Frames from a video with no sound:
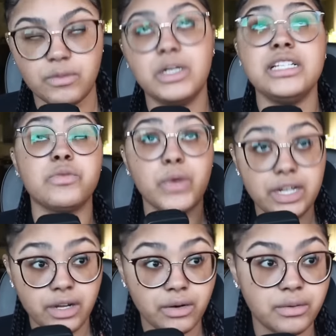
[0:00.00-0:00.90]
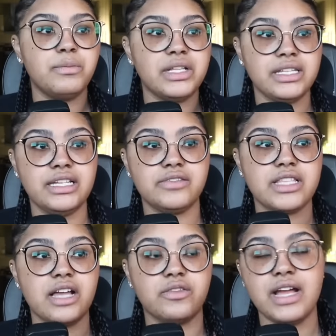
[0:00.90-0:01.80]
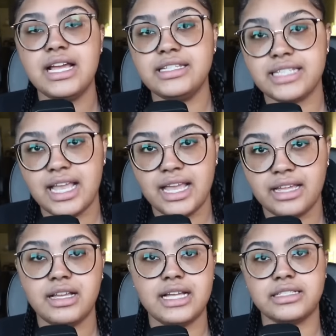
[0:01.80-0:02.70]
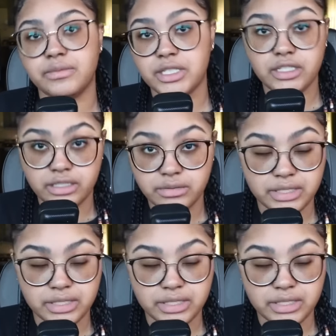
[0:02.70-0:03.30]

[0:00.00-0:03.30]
well, his widow, believes that granddad has something to do with